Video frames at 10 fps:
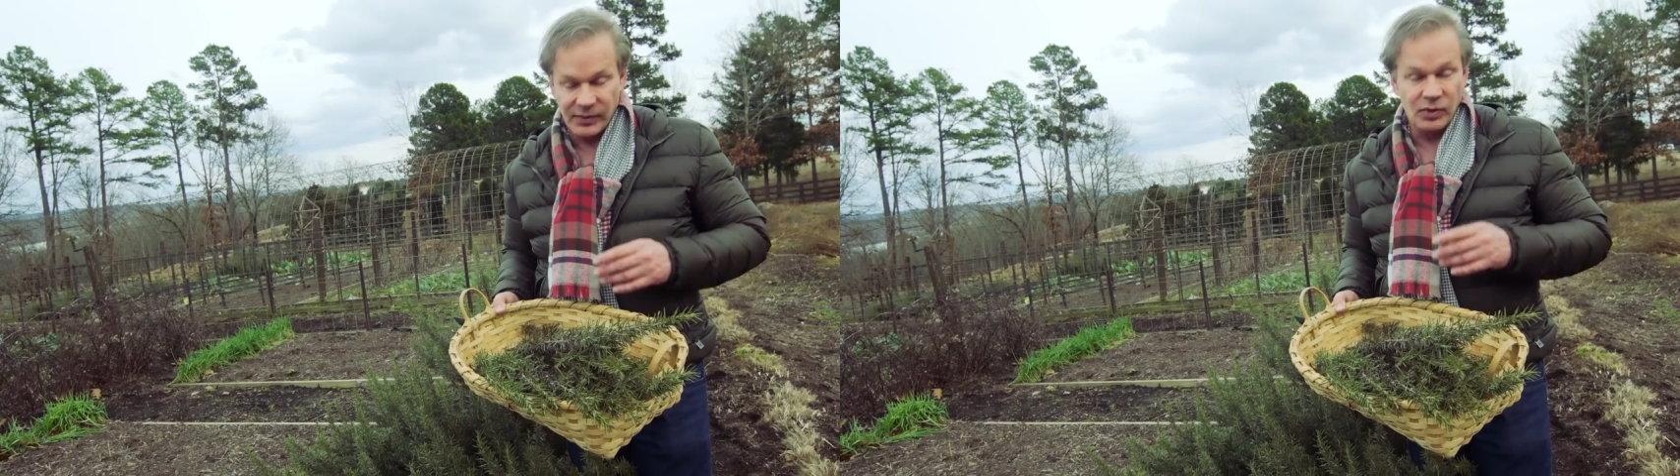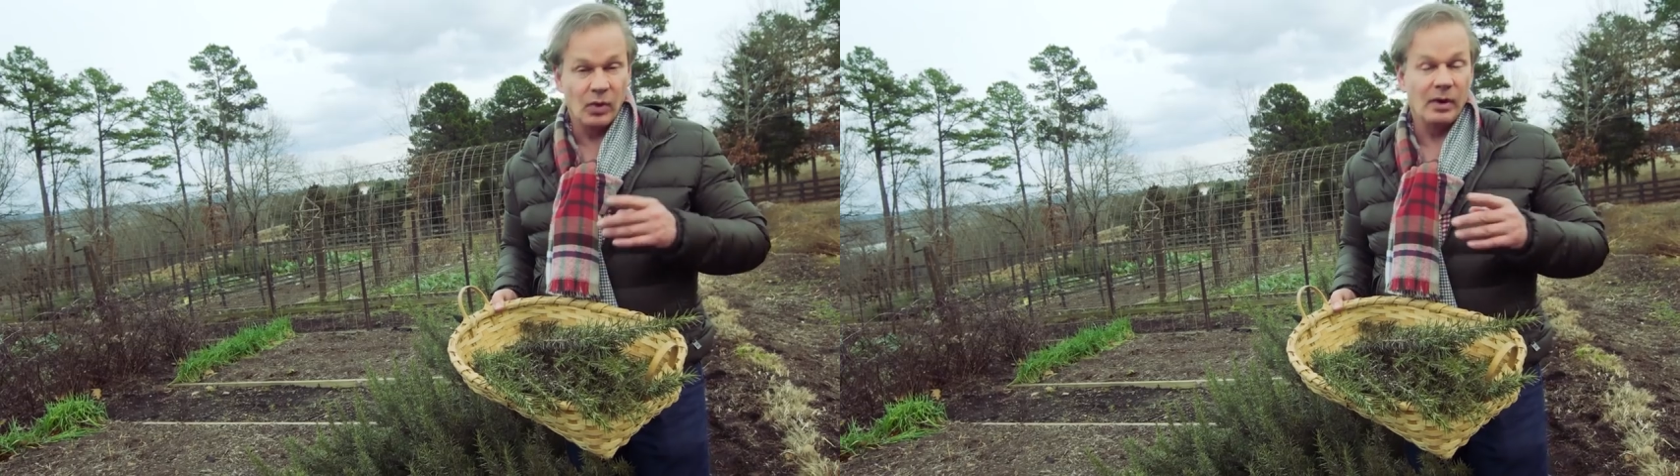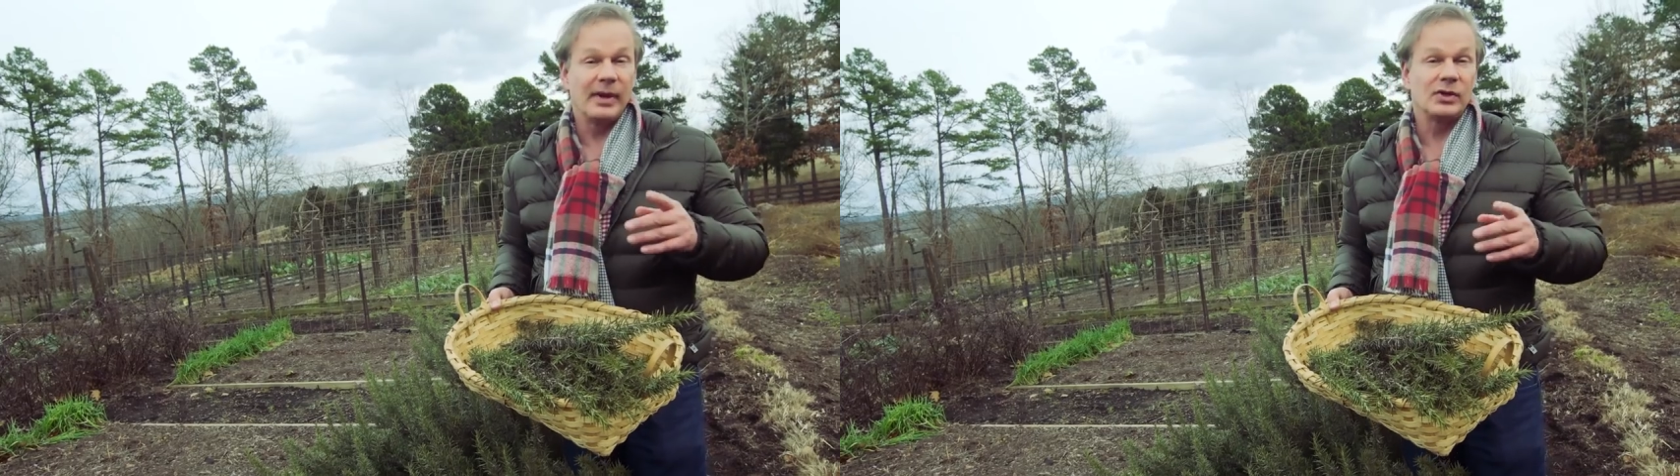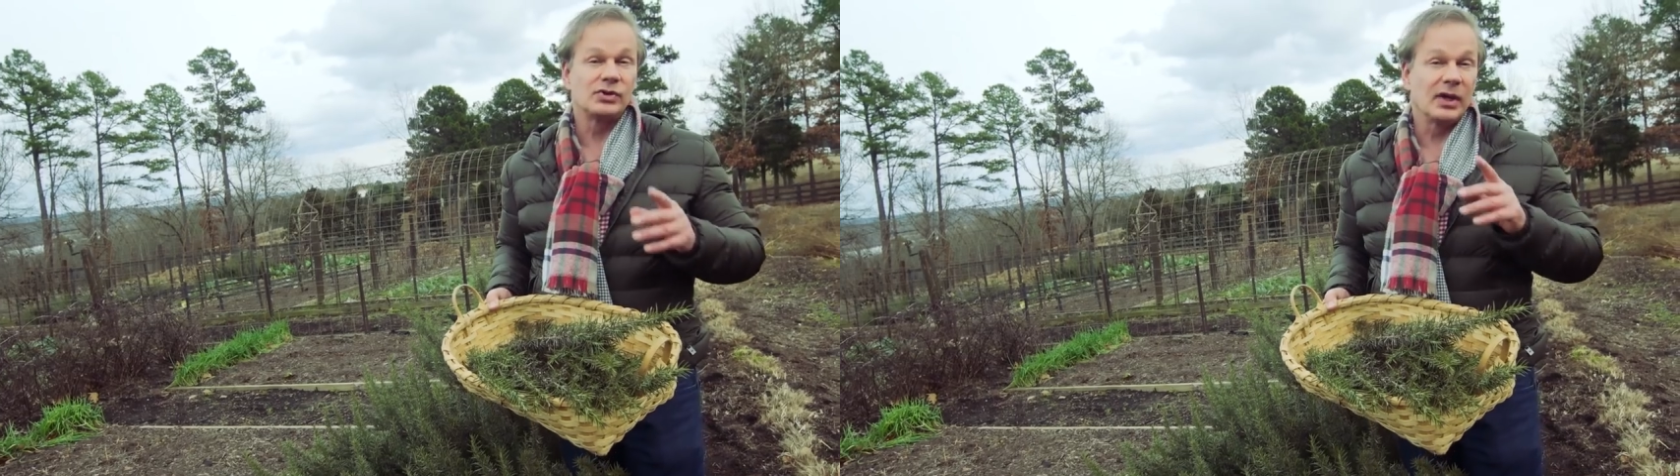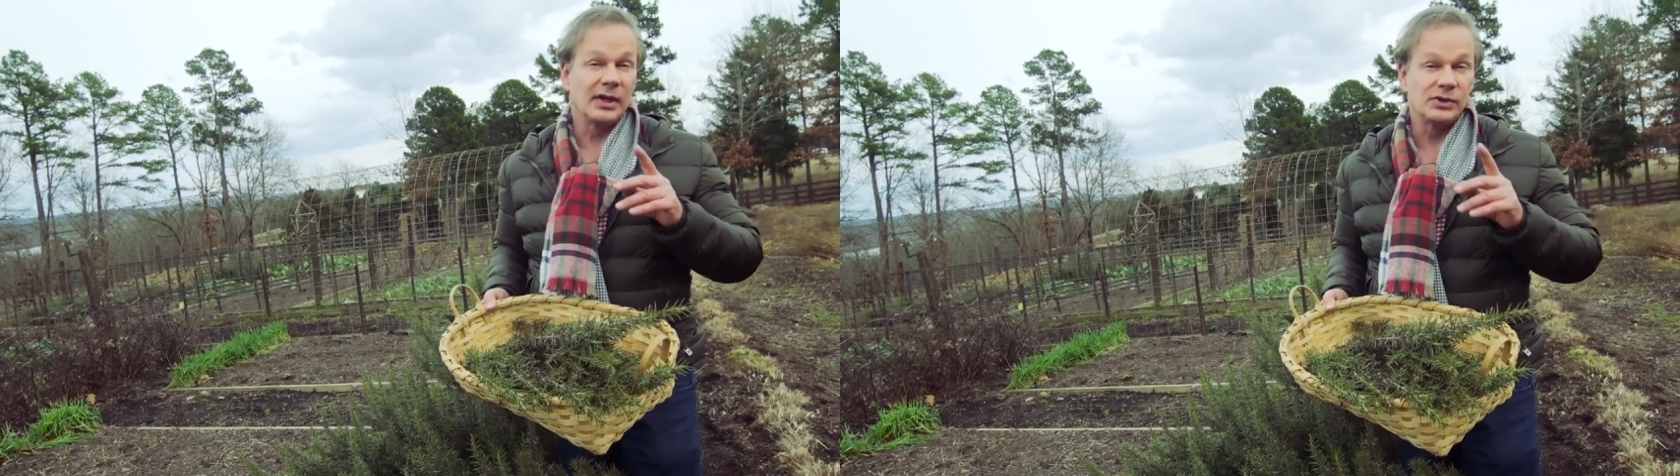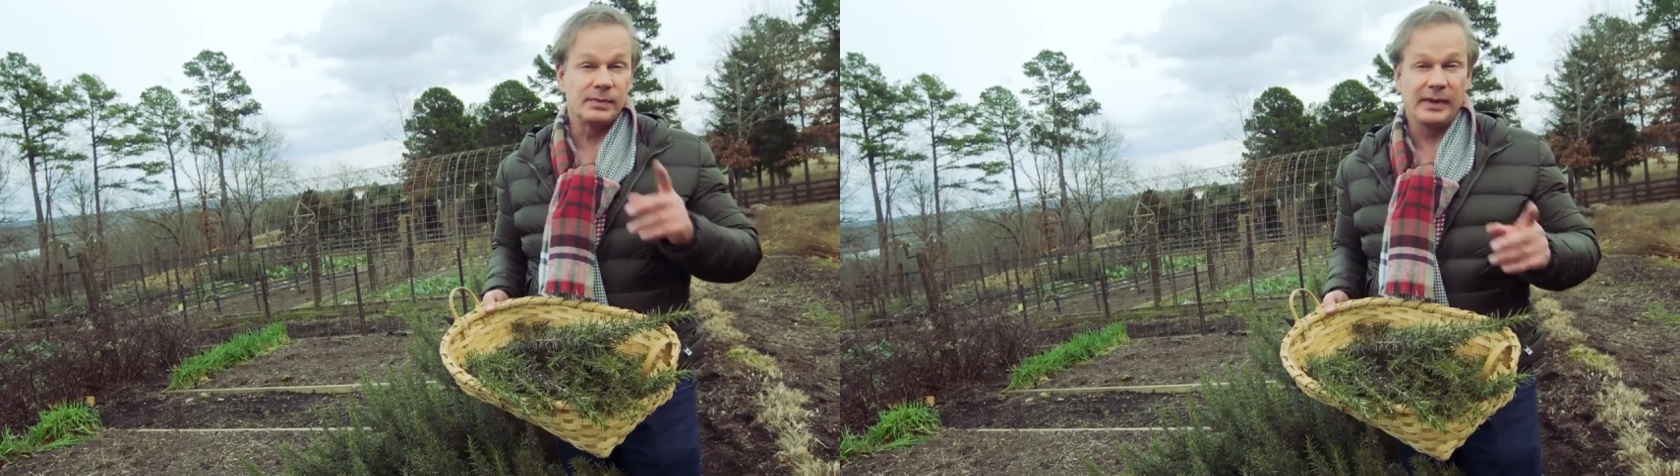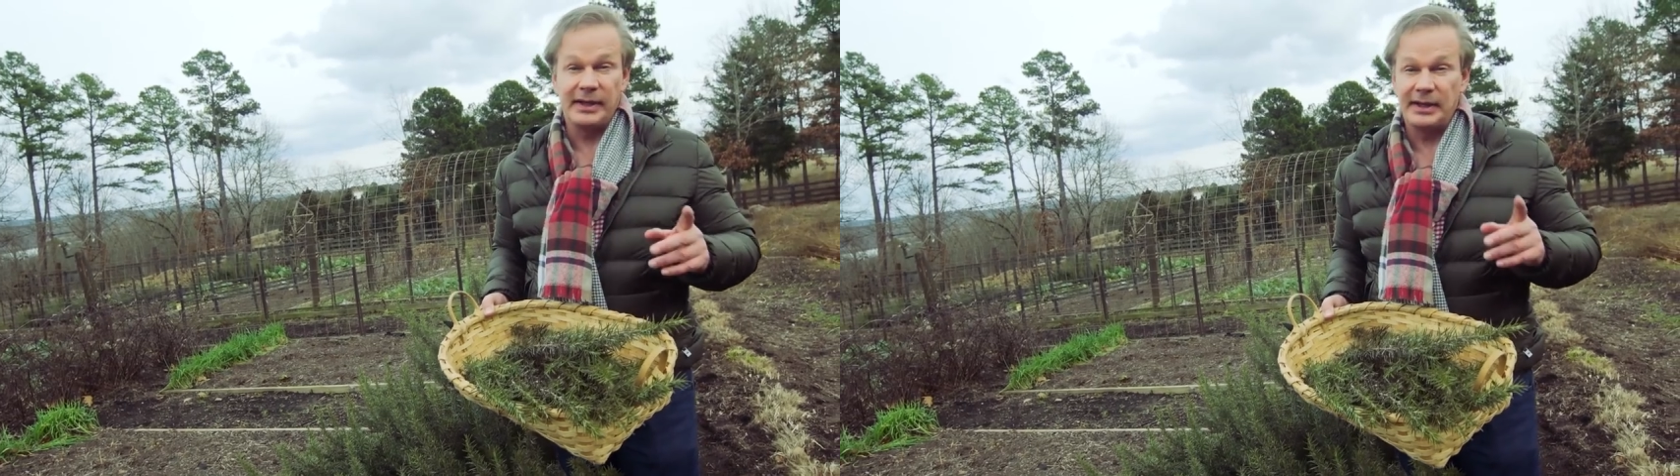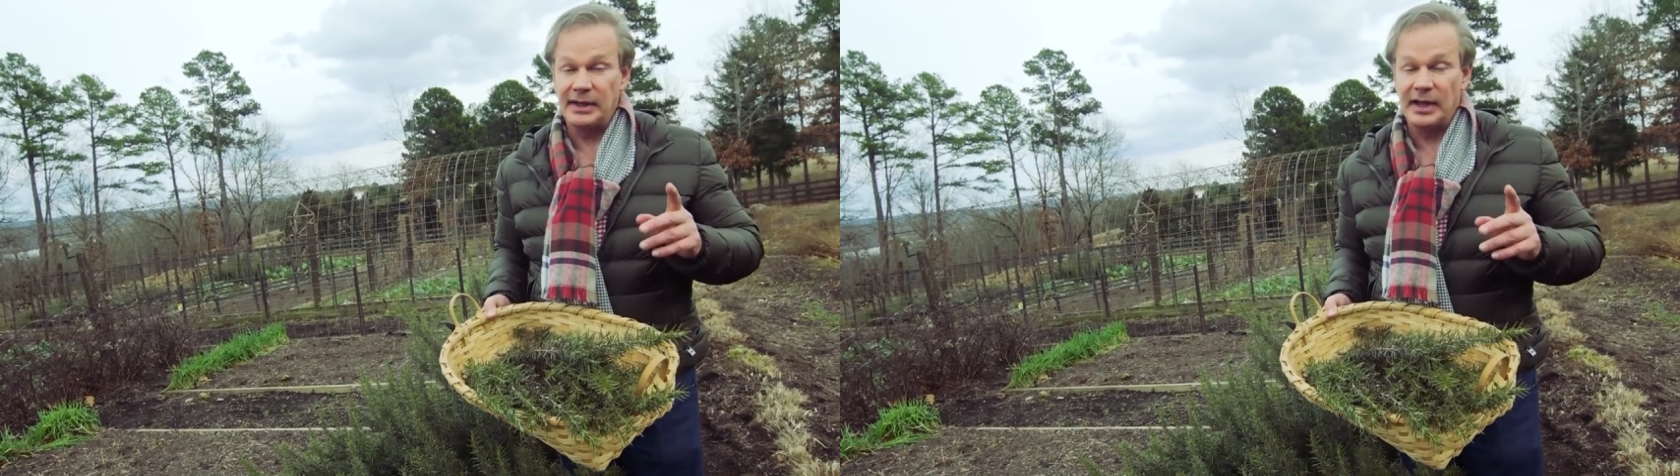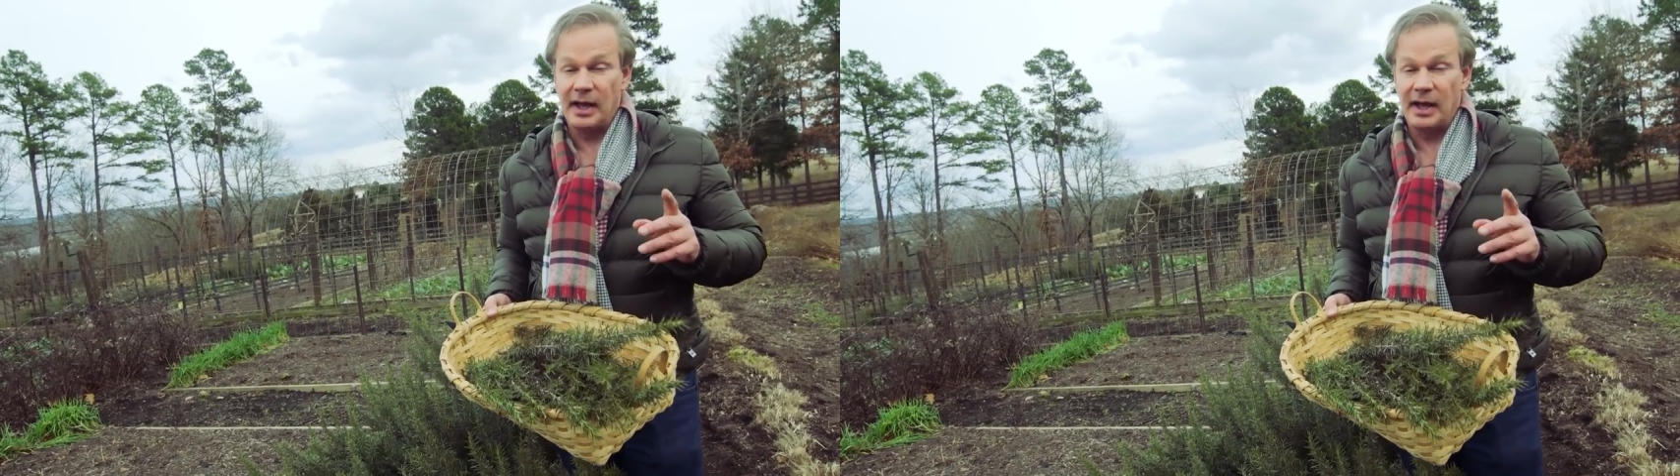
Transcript: You want to make sure it gets plenty